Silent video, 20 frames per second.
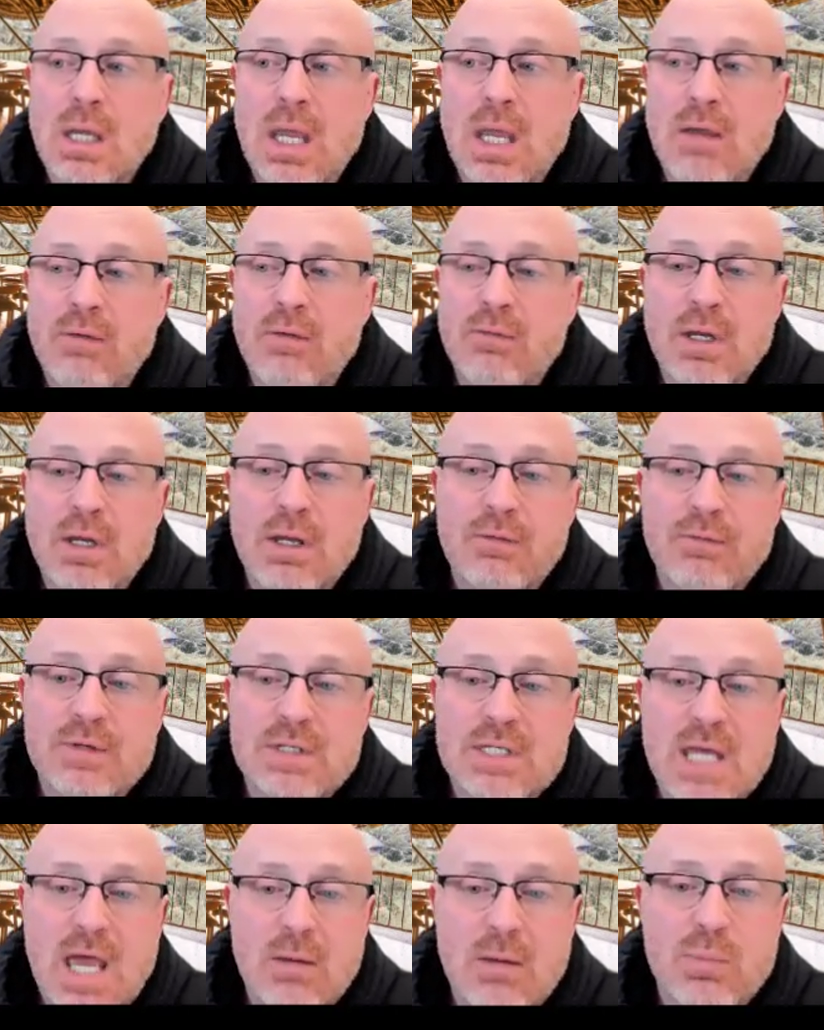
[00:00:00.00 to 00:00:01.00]
Even if
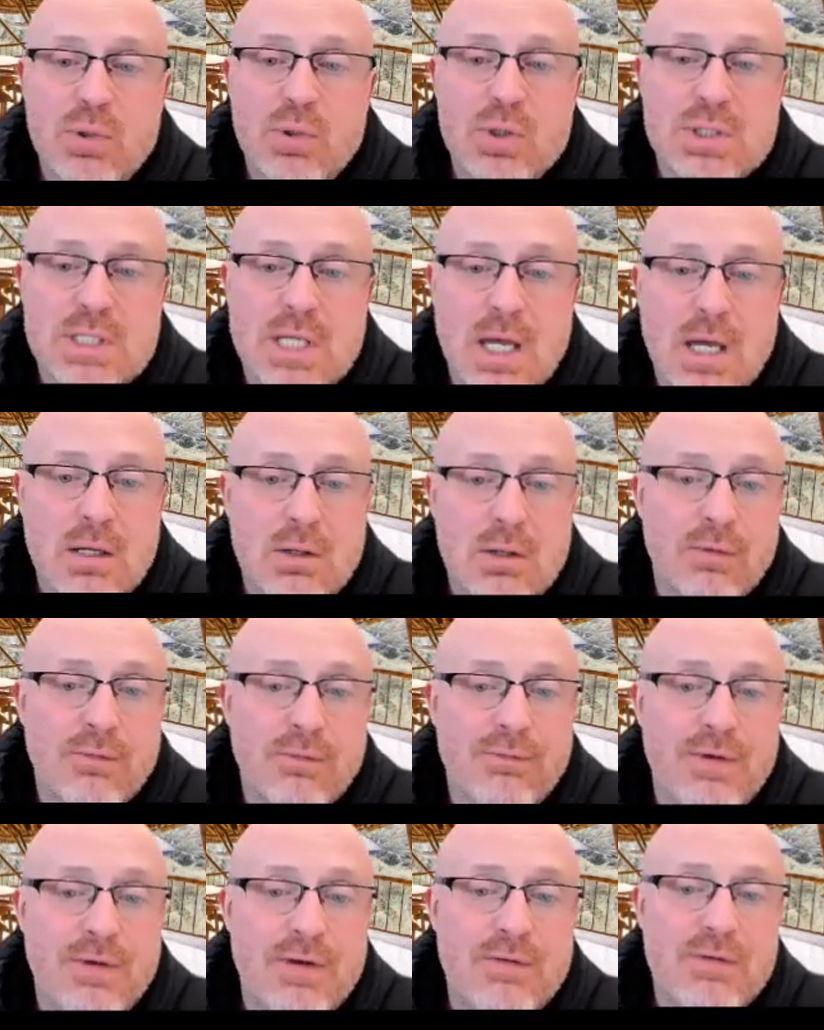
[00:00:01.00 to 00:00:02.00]
10% or
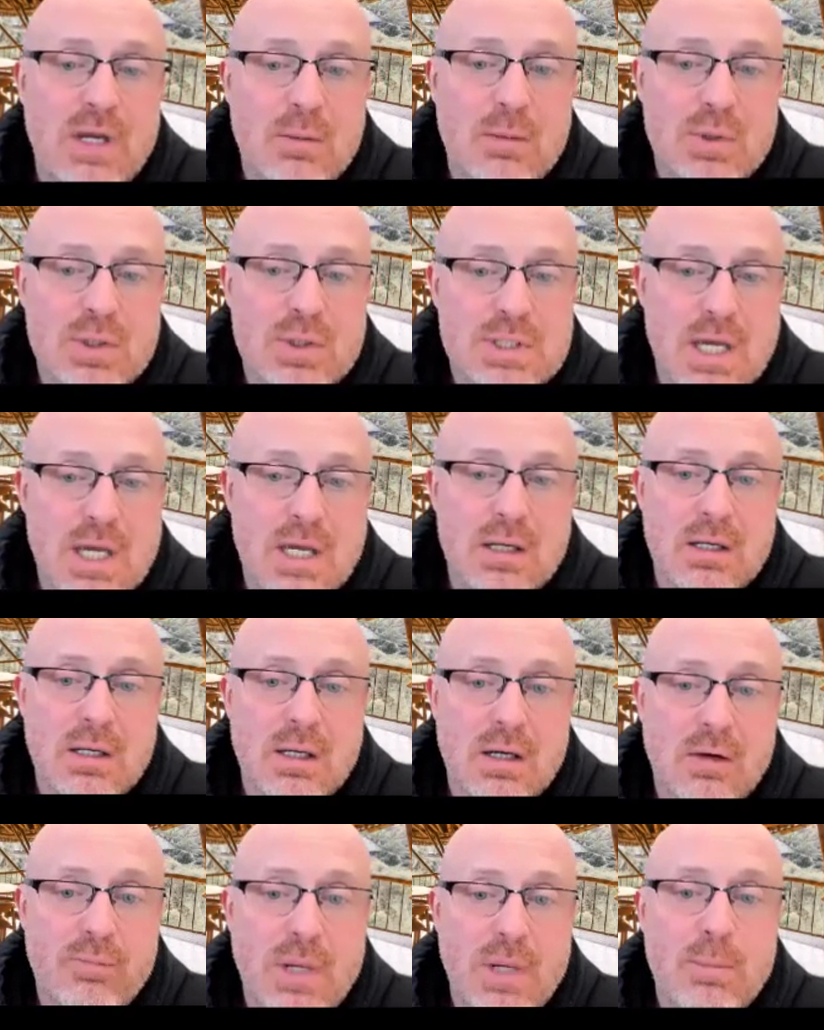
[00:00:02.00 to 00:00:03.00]
15%
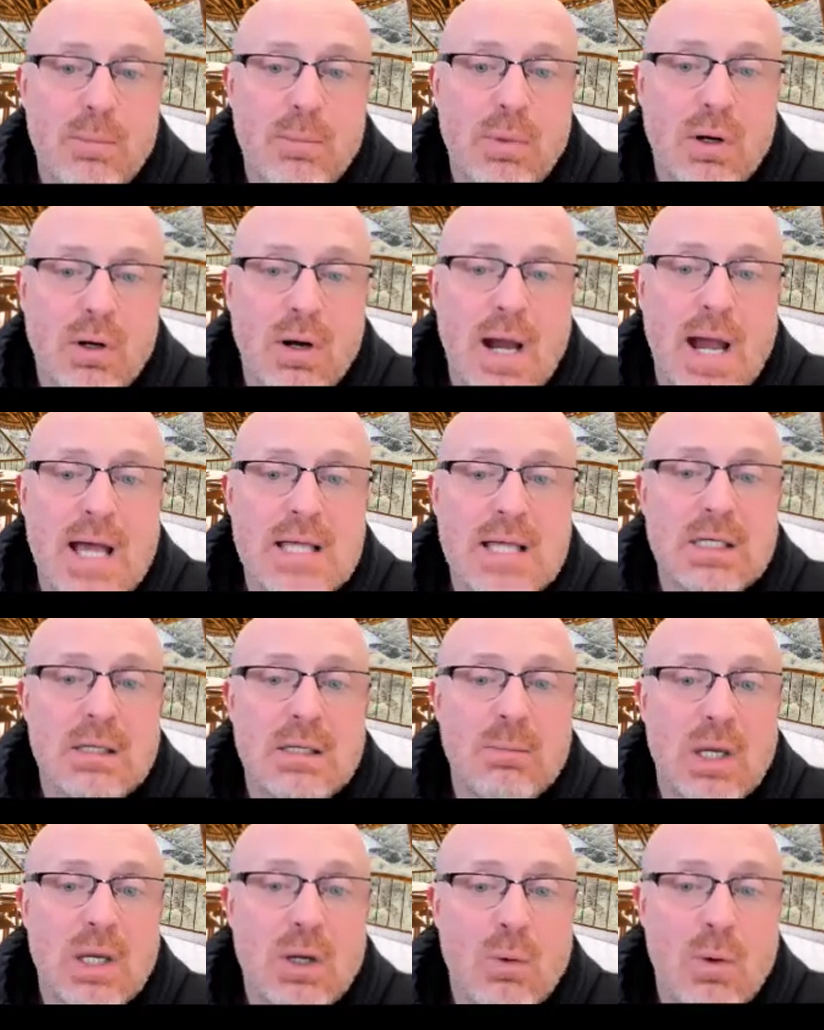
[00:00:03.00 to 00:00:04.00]
of people are
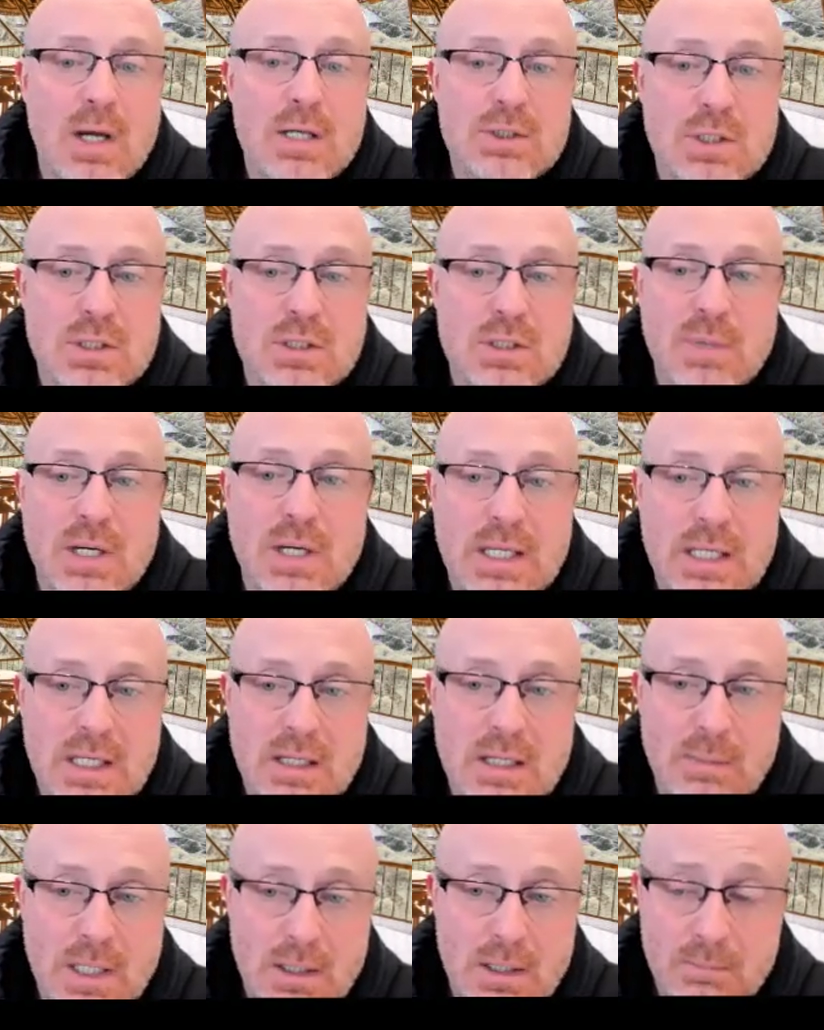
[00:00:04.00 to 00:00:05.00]
asking me questions by
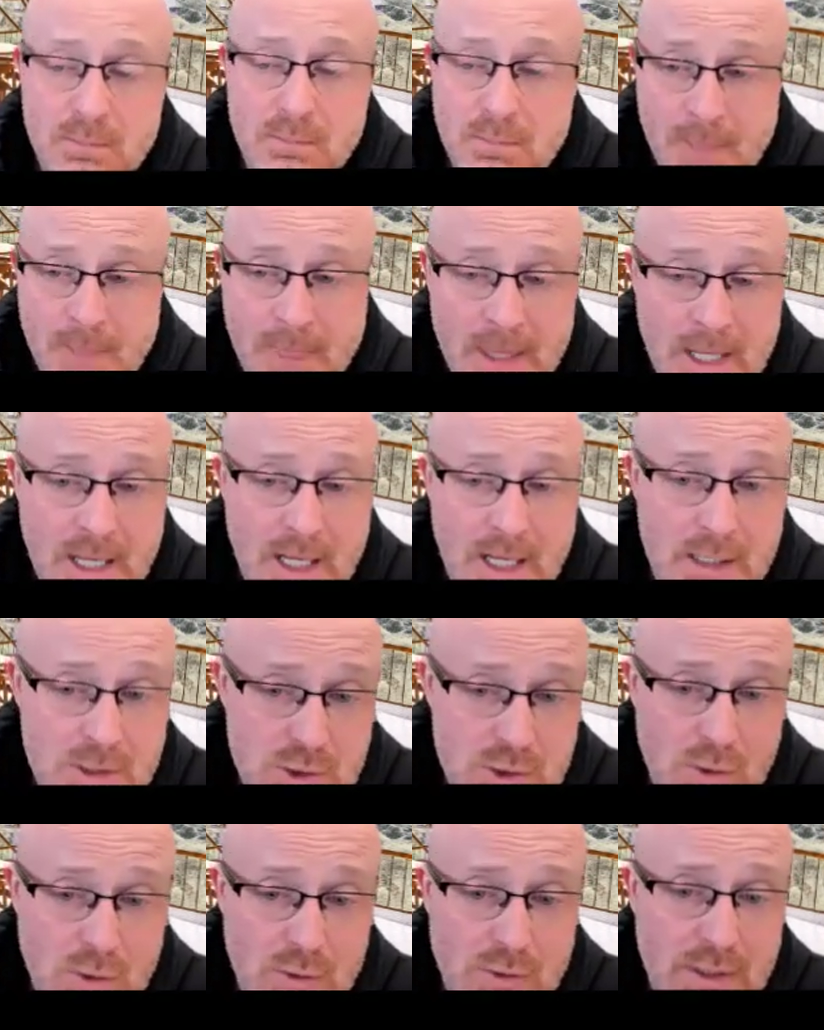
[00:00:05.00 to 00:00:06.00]
email, and I
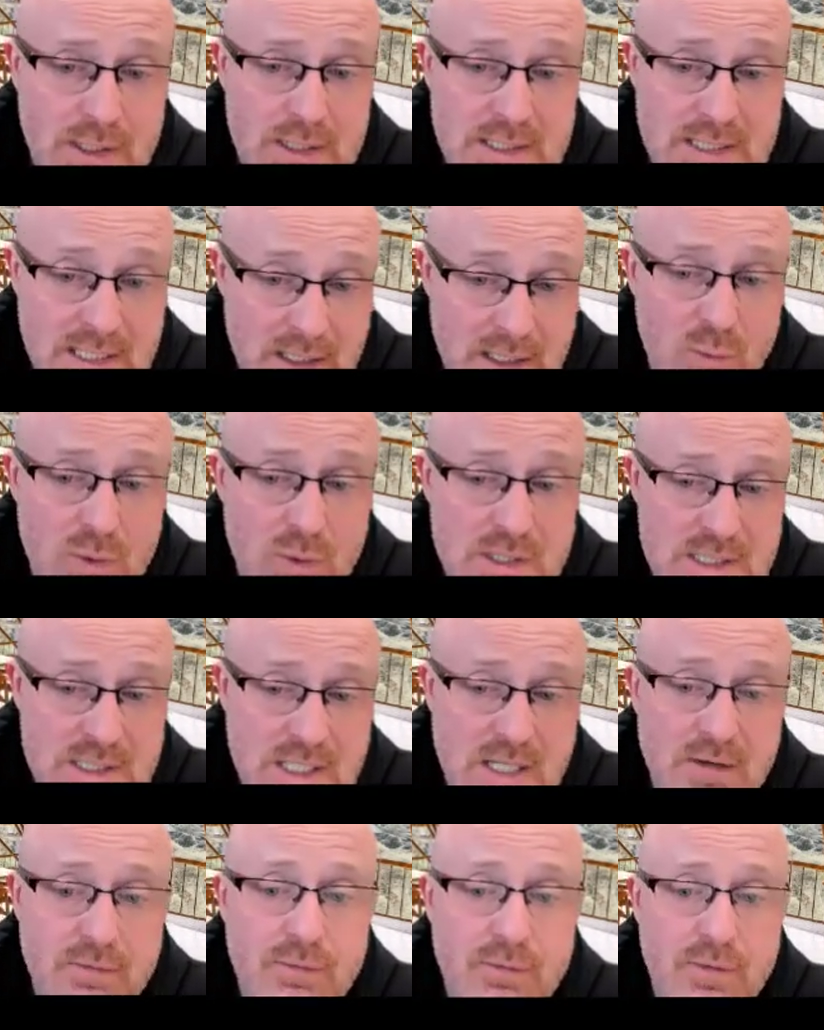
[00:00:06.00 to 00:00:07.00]
certainly did
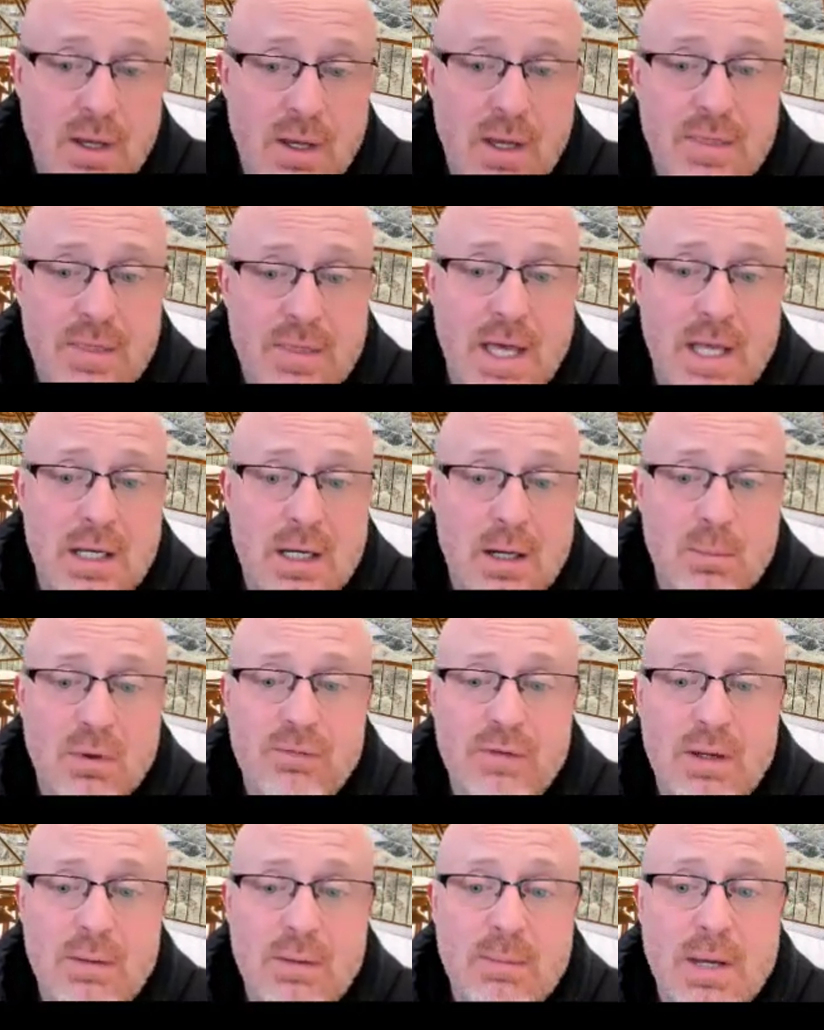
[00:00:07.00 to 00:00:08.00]
receive that number
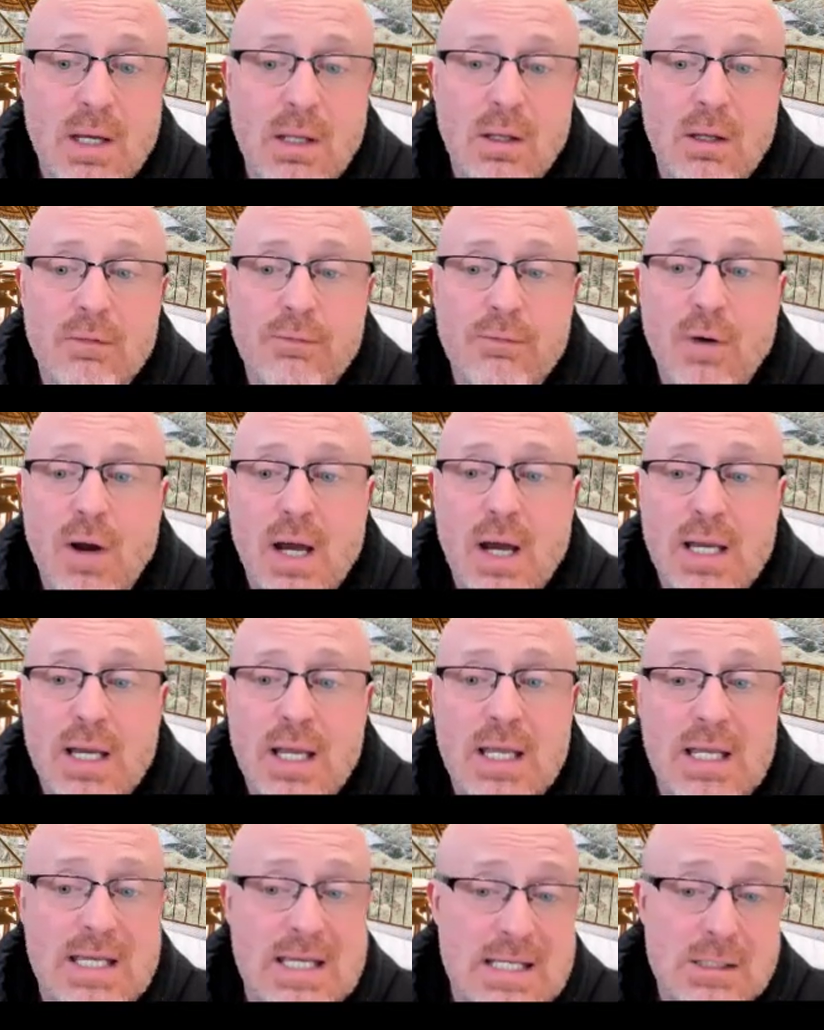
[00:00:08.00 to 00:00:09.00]
of email on
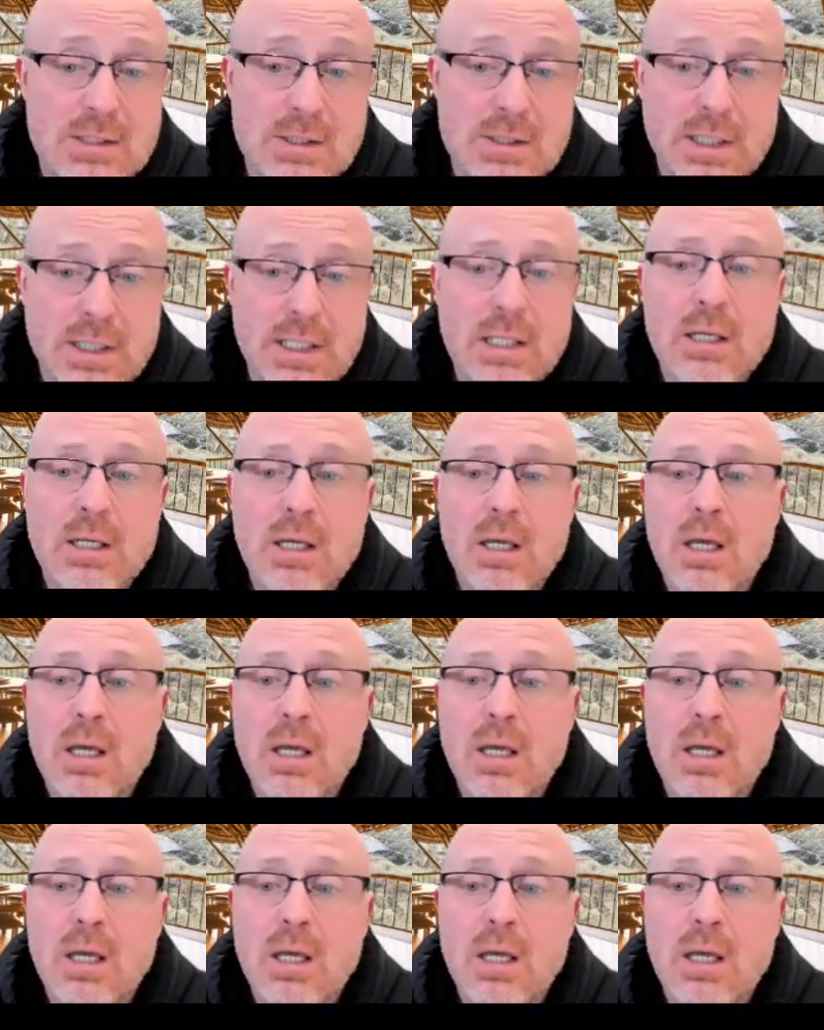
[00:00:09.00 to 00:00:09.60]
Friday easily,